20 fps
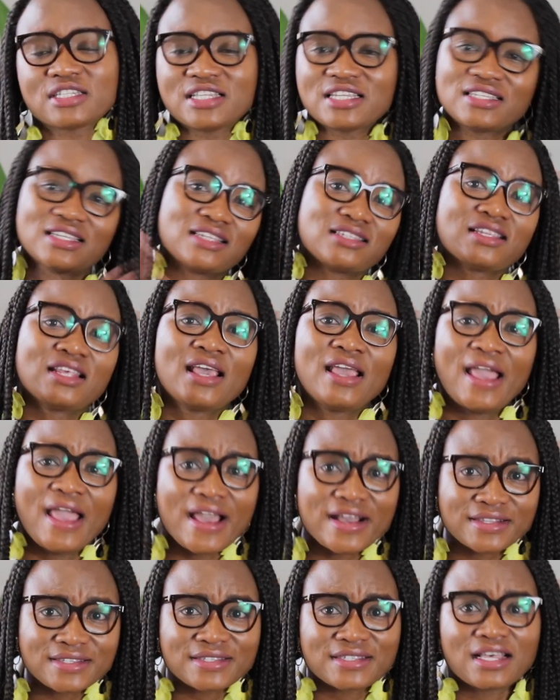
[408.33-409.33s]
This is
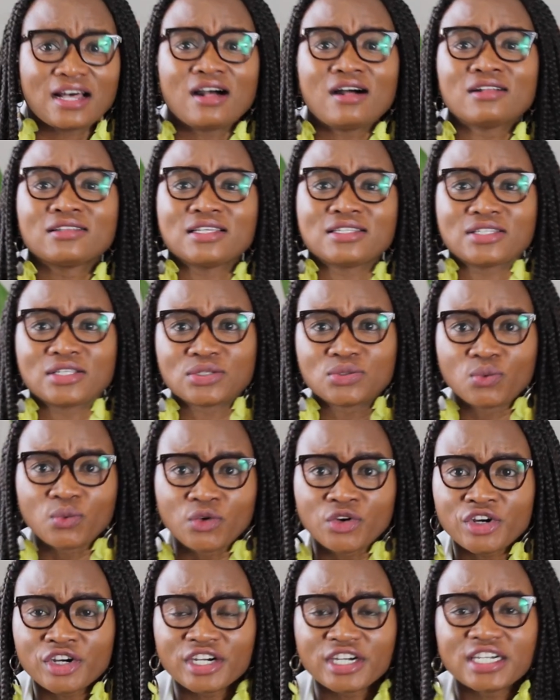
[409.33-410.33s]
Excel. This is
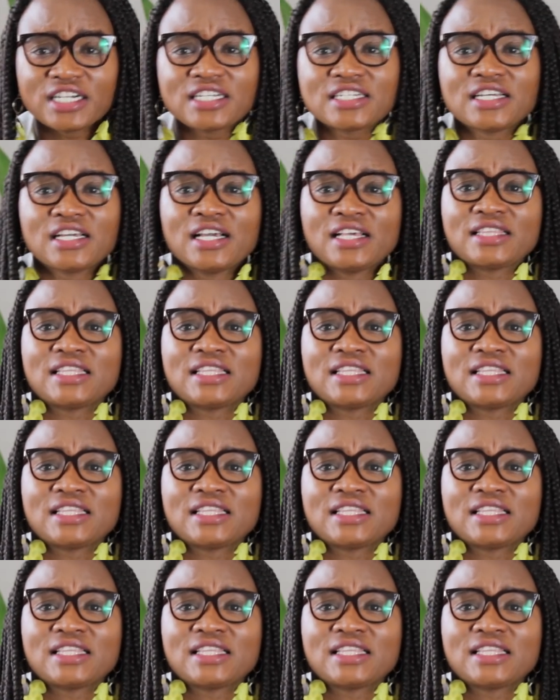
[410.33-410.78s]
Word.